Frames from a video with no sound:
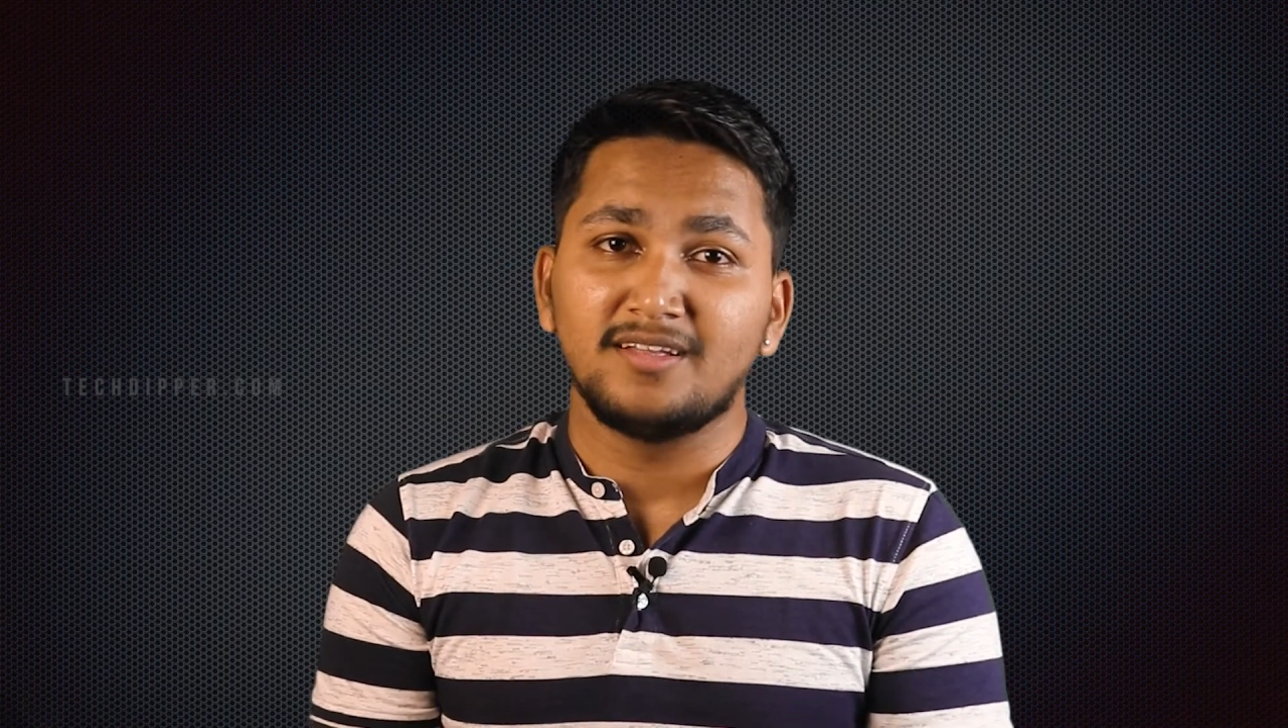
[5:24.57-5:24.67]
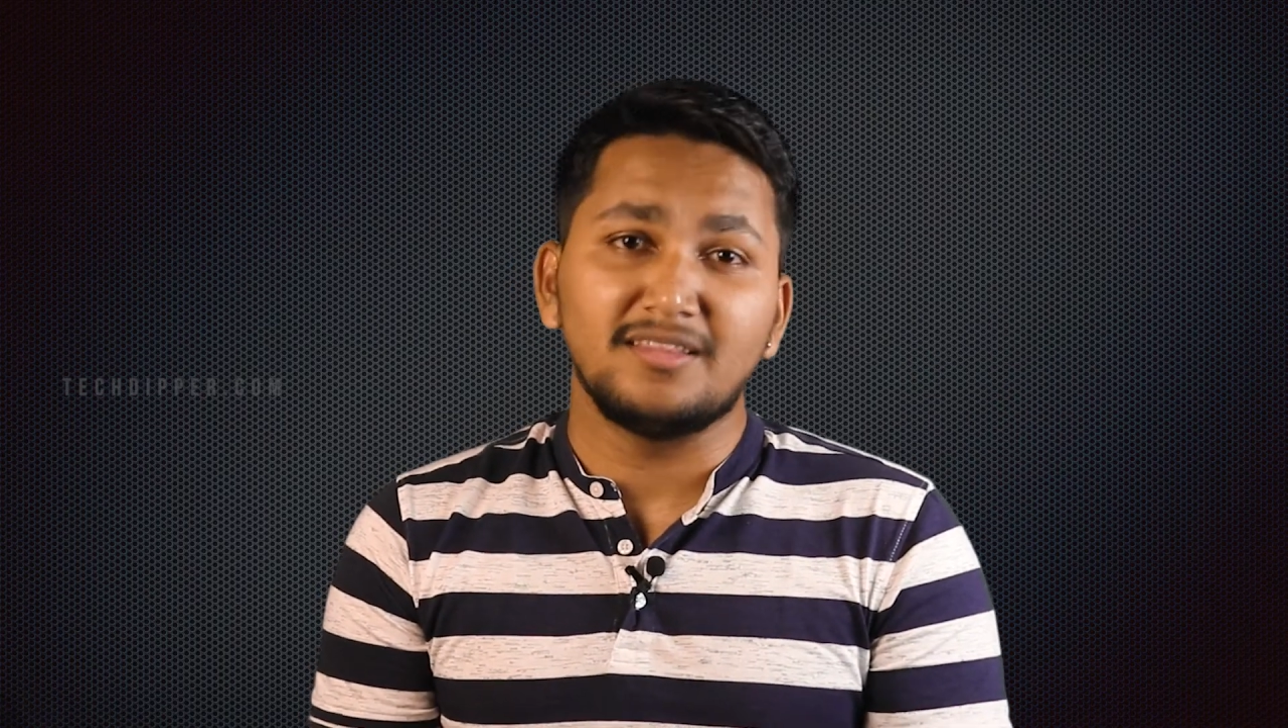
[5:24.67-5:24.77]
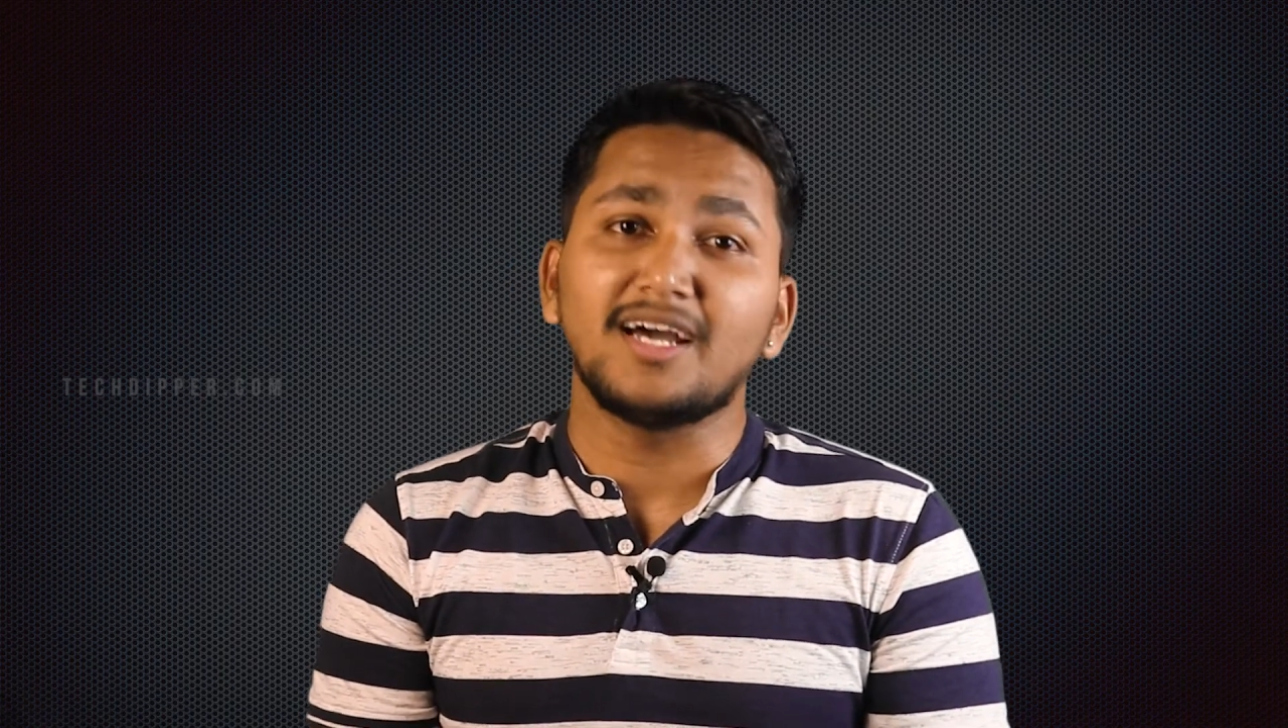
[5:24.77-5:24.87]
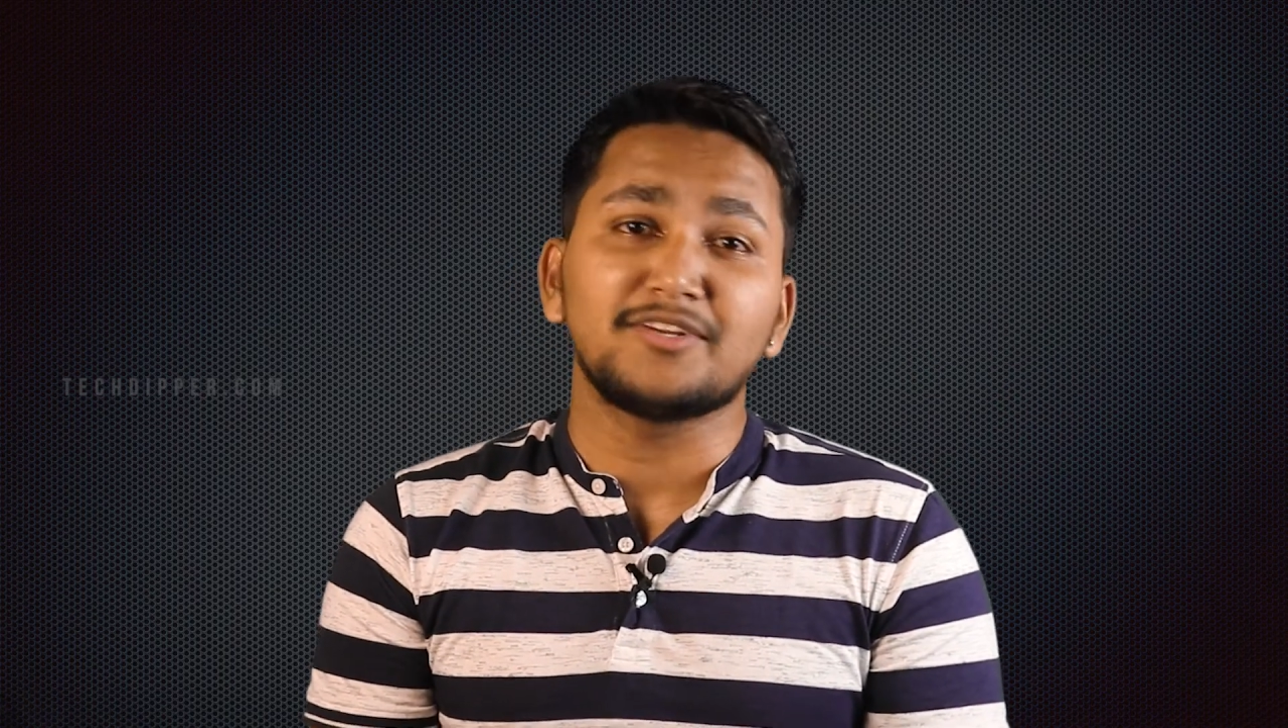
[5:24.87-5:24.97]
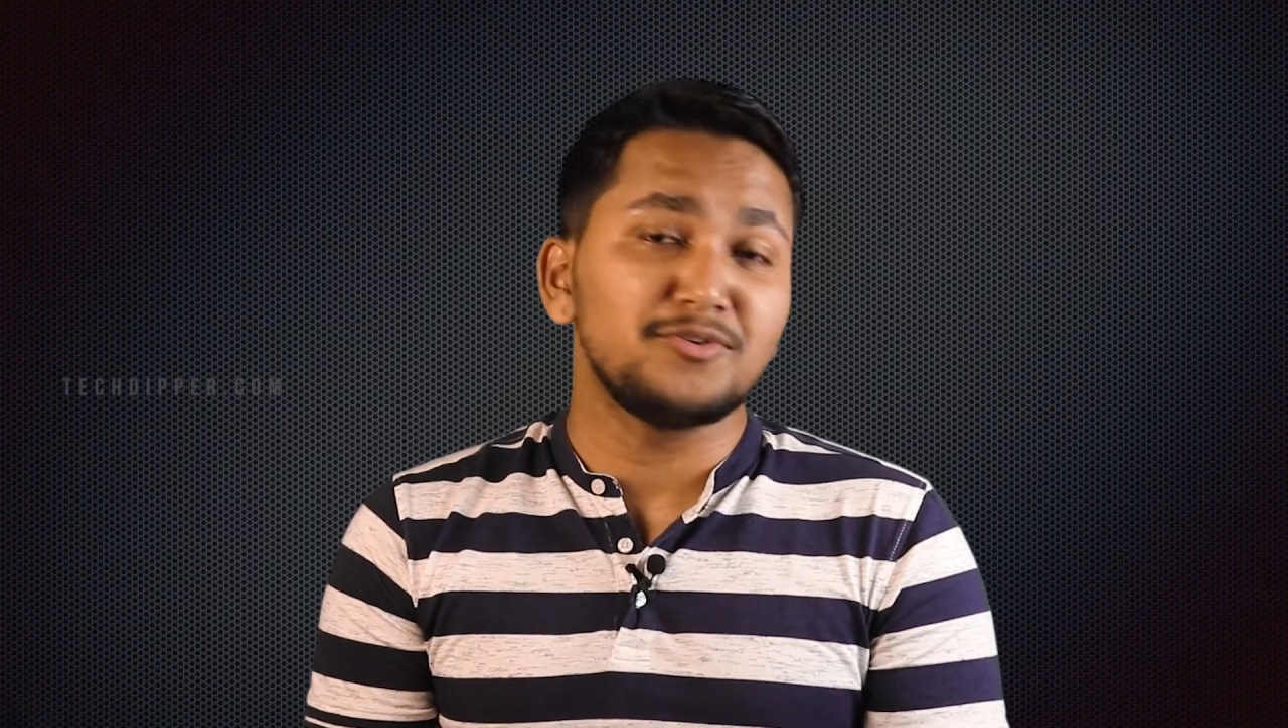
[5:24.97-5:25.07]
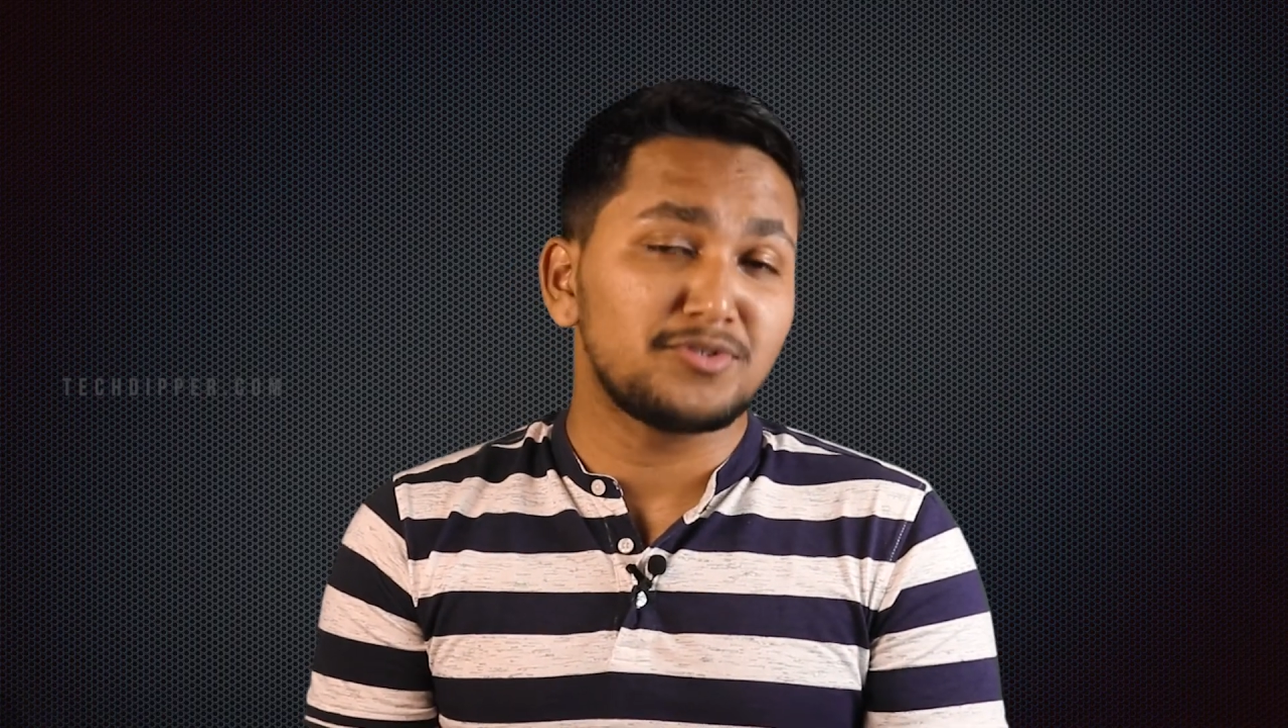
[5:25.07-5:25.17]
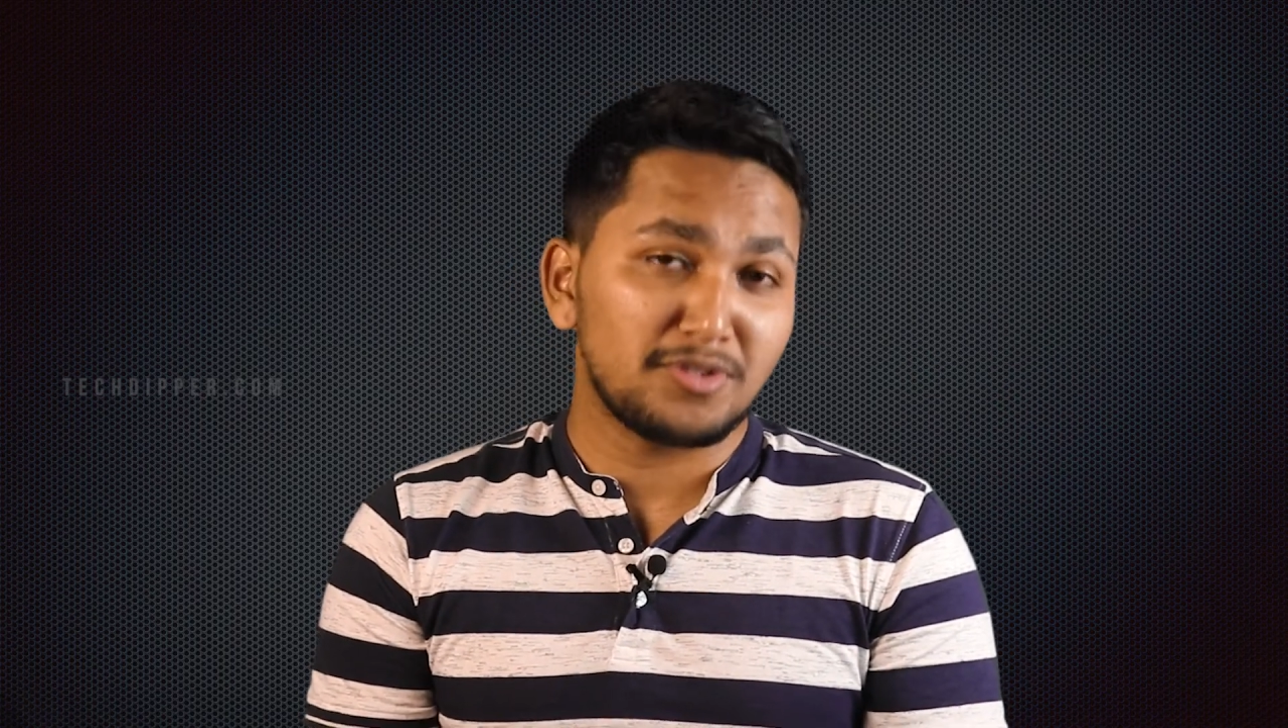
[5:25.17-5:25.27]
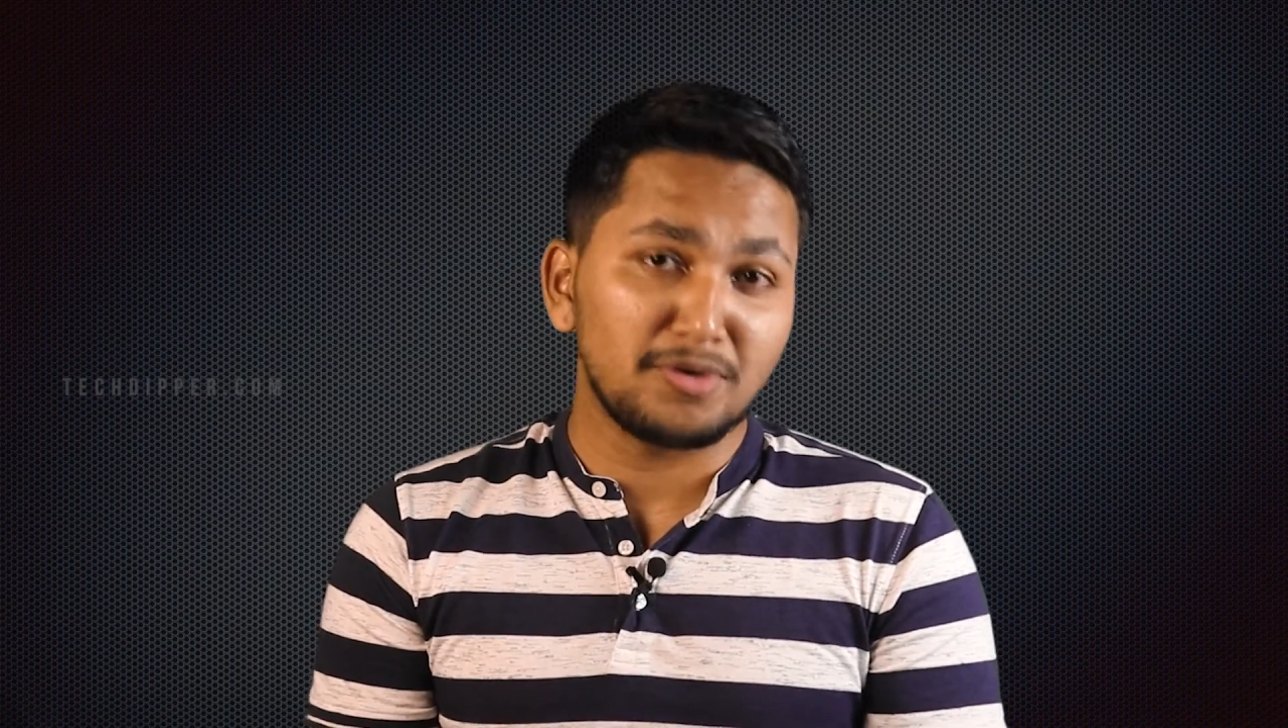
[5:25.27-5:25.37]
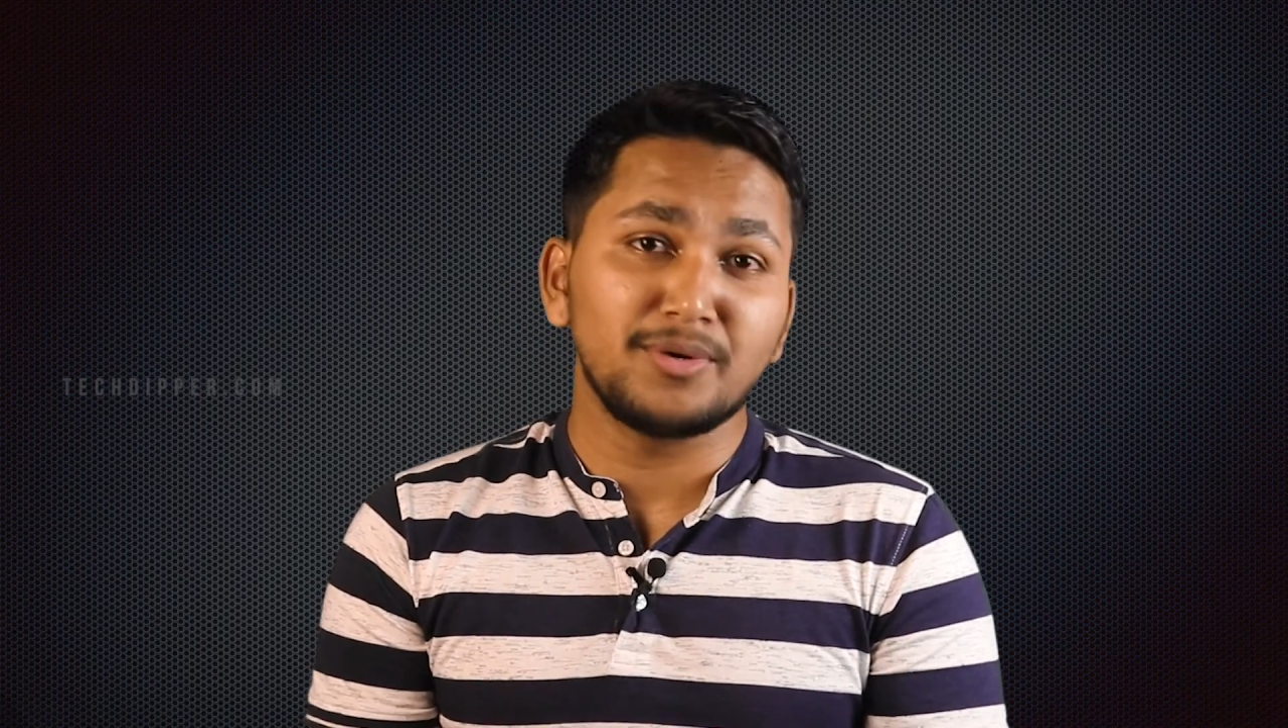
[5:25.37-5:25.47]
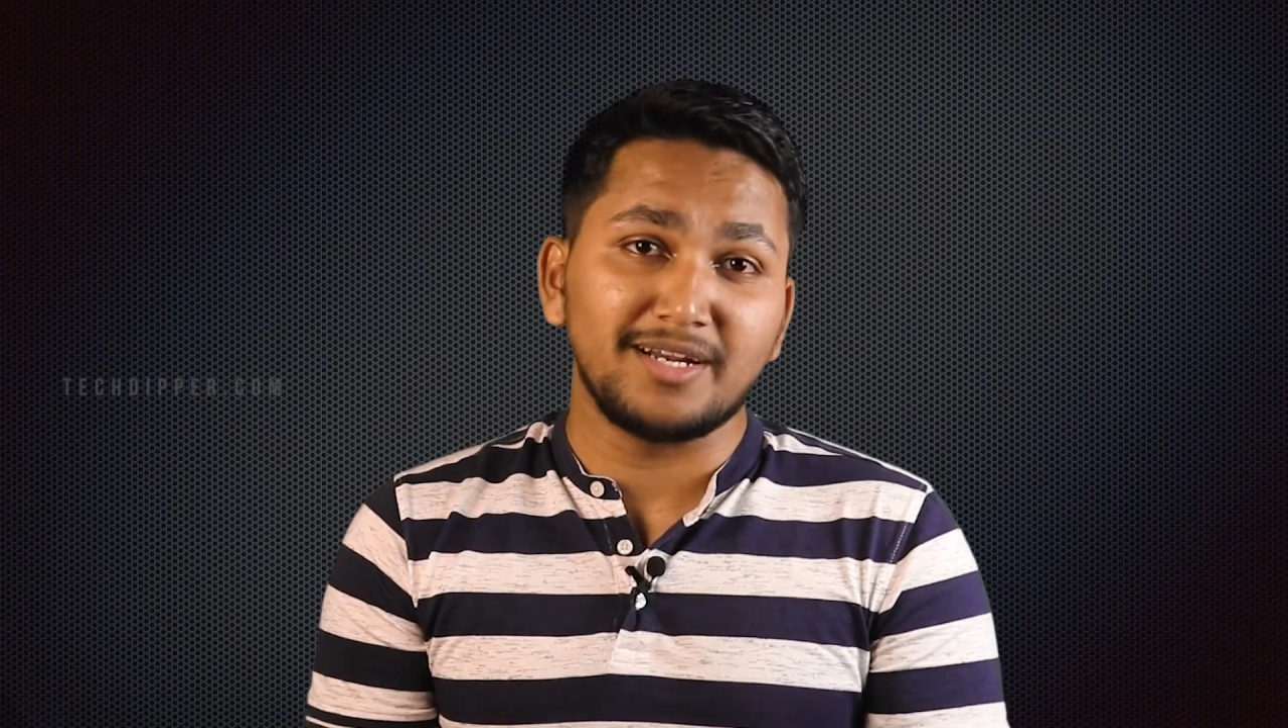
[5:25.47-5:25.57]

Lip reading: that you throw